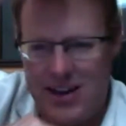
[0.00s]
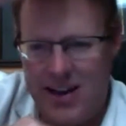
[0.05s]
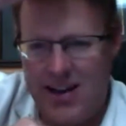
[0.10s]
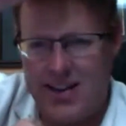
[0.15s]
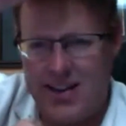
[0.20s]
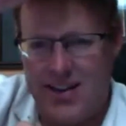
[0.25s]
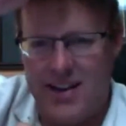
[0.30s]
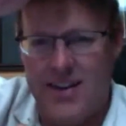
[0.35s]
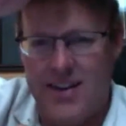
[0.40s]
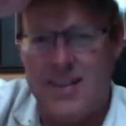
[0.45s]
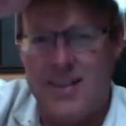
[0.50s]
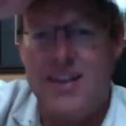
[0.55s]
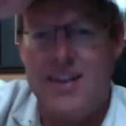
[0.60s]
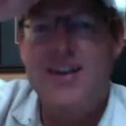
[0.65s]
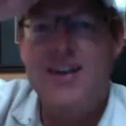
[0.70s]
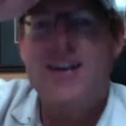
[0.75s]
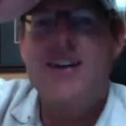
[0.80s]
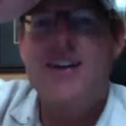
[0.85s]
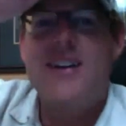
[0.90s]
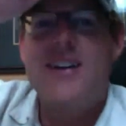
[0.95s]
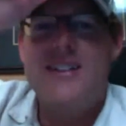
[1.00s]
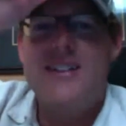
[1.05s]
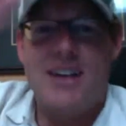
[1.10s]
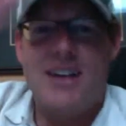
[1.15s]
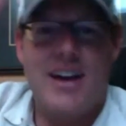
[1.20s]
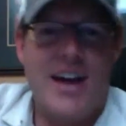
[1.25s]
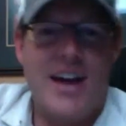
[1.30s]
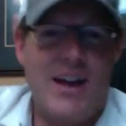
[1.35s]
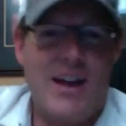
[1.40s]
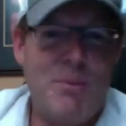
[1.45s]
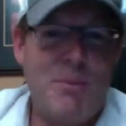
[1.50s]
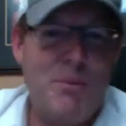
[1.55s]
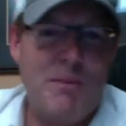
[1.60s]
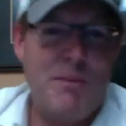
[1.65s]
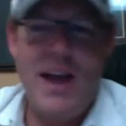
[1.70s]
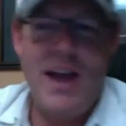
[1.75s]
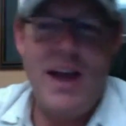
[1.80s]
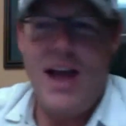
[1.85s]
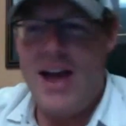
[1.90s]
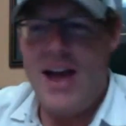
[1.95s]
like, so I got to put my
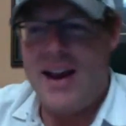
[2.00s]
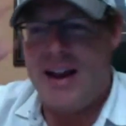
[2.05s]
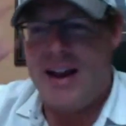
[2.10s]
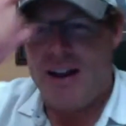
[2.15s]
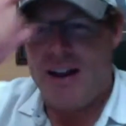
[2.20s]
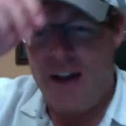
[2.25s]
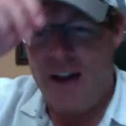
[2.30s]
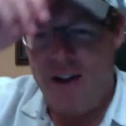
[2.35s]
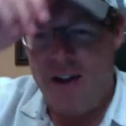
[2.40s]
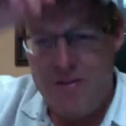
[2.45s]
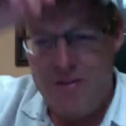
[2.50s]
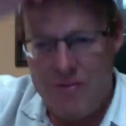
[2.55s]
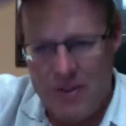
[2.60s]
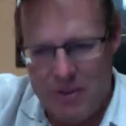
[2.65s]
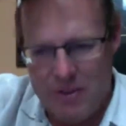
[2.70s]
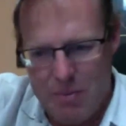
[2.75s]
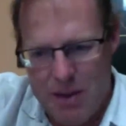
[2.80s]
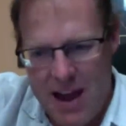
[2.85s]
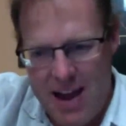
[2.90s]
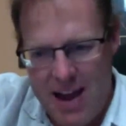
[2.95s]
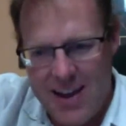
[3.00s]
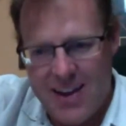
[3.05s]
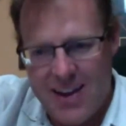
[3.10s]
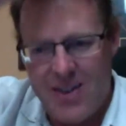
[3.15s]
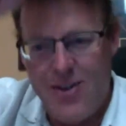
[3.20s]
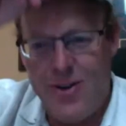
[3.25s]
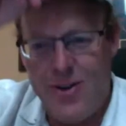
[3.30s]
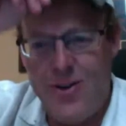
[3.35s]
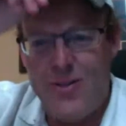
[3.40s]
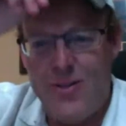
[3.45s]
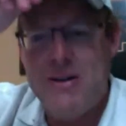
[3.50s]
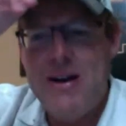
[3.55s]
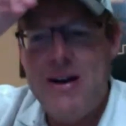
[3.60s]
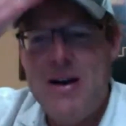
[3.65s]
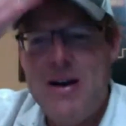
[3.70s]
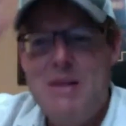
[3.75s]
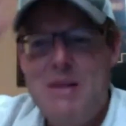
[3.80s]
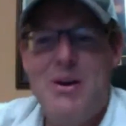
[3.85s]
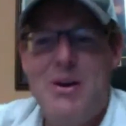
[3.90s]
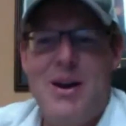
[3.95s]
hat on. Now I feel back at home.
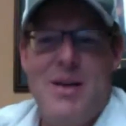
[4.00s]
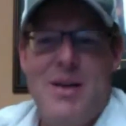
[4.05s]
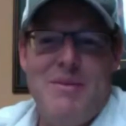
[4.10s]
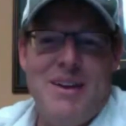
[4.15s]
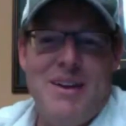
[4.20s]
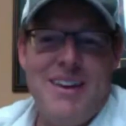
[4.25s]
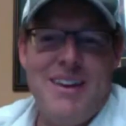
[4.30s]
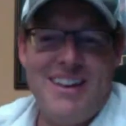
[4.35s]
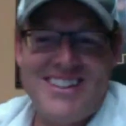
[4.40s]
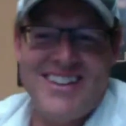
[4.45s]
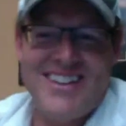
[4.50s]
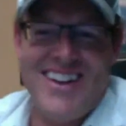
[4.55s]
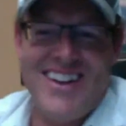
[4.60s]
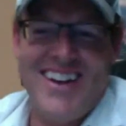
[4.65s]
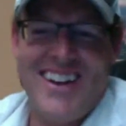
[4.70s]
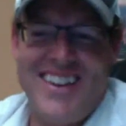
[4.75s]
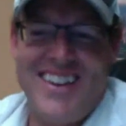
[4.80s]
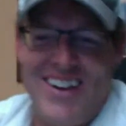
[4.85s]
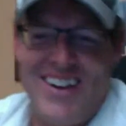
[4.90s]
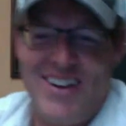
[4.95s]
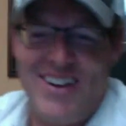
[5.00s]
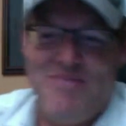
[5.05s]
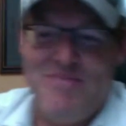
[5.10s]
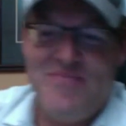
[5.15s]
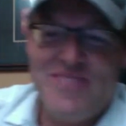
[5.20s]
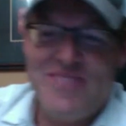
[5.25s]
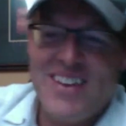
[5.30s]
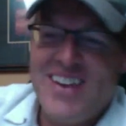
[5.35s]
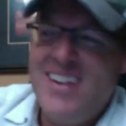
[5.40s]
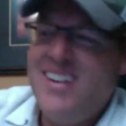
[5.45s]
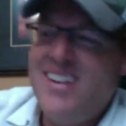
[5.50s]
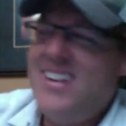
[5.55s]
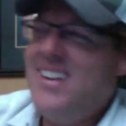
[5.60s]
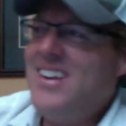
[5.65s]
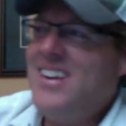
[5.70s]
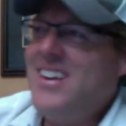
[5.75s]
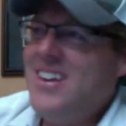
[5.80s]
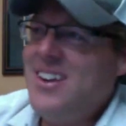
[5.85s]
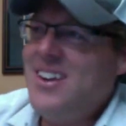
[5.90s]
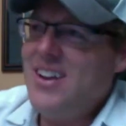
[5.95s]
But I mean, it's like, I'm
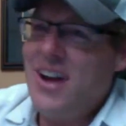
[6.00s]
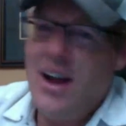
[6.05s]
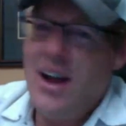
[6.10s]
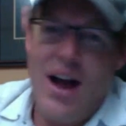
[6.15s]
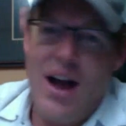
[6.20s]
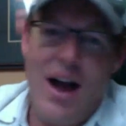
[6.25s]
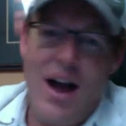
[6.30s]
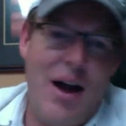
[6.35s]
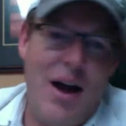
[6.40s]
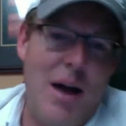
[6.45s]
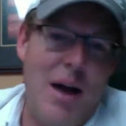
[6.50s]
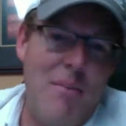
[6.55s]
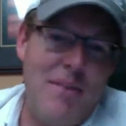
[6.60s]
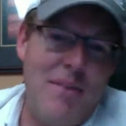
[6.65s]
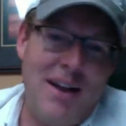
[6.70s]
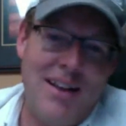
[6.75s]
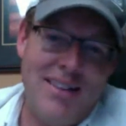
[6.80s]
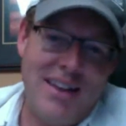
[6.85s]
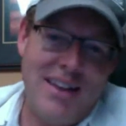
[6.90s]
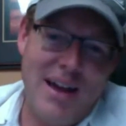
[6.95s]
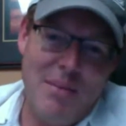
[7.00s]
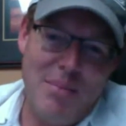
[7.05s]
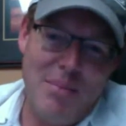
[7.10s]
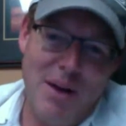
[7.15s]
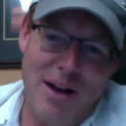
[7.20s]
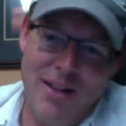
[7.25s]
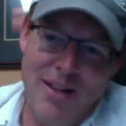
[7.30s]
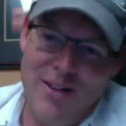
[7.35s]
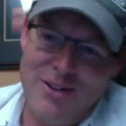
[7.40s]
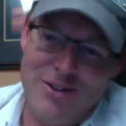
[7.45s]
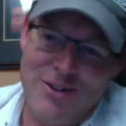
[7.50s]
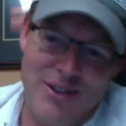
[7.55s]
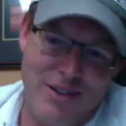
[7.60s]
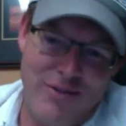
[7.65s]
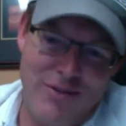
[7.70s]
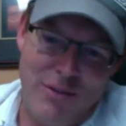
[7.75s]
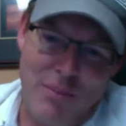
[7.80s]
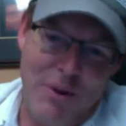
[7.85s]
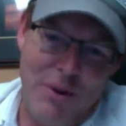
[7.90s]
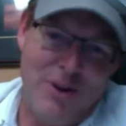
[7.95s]
not that polished of a
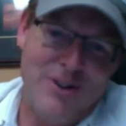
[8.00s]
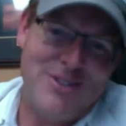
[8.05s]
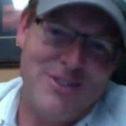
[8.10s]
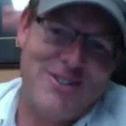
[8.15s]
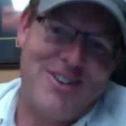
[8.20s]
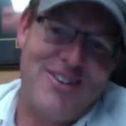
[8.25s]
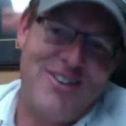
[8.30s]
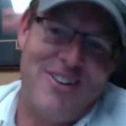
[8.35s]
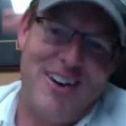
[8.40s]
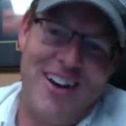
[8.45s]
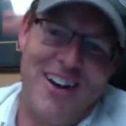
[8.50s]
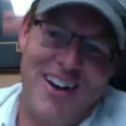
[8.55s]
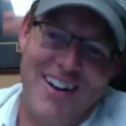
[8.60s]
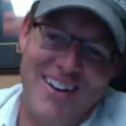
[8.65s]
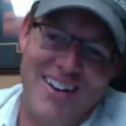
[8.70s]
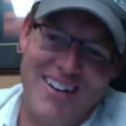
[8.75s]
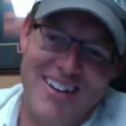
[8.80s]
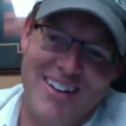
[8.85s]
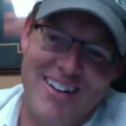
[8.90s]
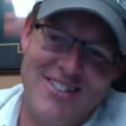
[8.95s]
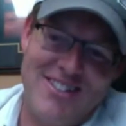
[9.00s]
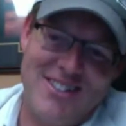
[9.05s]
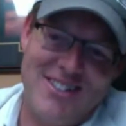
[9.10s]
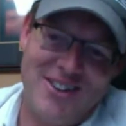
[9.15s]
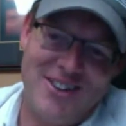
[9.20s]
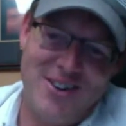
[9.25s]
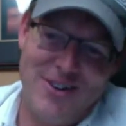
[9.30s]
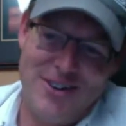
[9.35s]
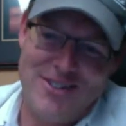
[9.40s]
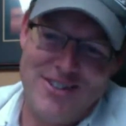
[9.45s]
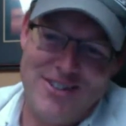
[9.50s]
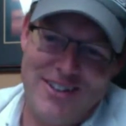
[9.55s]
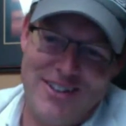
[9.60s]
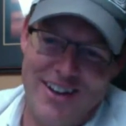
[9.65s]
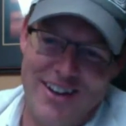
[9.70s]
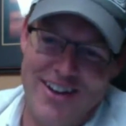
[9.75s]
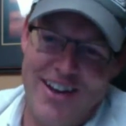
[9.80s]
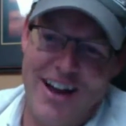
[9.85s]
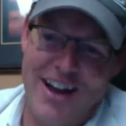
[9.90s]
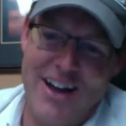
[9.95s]
person, right? And so it's
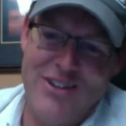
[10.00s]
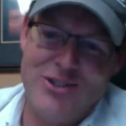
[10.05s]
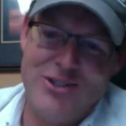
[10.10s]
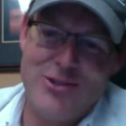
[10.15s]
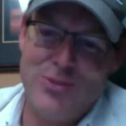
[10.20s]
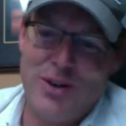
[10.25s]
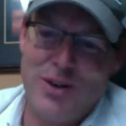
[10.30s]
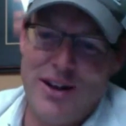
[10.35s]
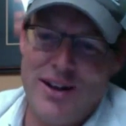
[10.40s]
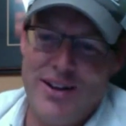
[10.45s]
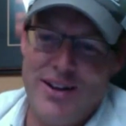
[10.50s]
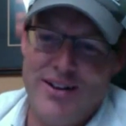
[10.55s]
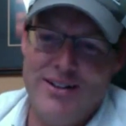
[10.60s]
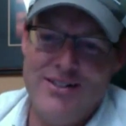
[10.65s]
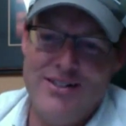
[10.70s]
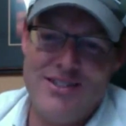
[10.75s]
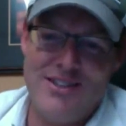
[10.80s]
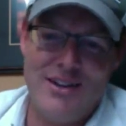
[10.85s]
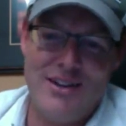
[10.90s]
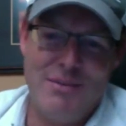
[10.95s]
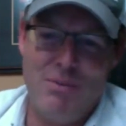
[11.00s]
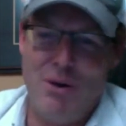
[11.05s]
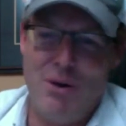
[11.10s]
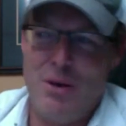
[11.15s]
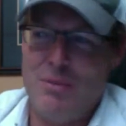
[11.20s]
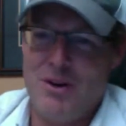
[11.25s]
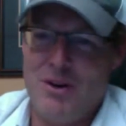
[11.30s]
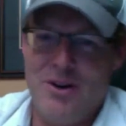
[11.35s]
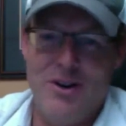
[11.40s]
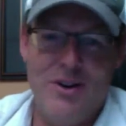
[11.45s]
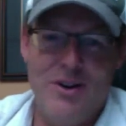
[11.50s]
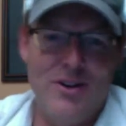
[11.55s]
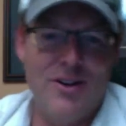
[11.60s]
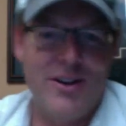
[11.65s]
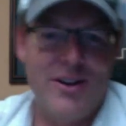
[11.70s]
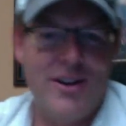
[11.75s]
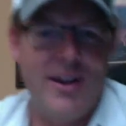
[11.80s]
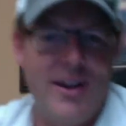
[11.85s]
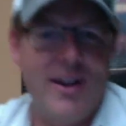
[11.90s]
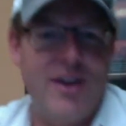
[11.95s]
like, I just went on a listing appointment earlier
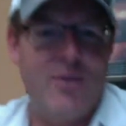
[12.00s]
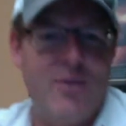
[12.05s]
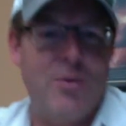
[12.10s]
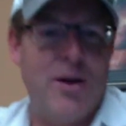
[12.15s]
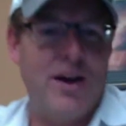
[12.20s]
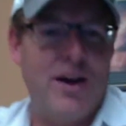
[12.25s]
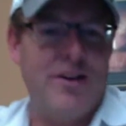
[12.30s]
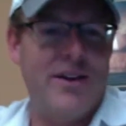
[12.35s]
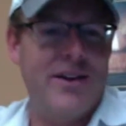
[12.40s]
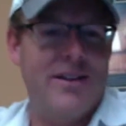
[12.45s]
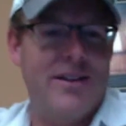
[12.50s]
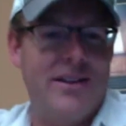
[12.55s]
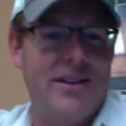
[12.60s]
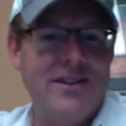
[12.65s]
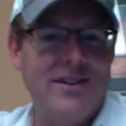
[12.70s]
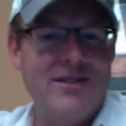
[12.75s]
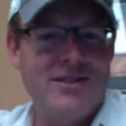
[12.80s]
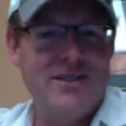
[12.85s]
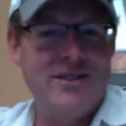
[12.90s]
today wearing this,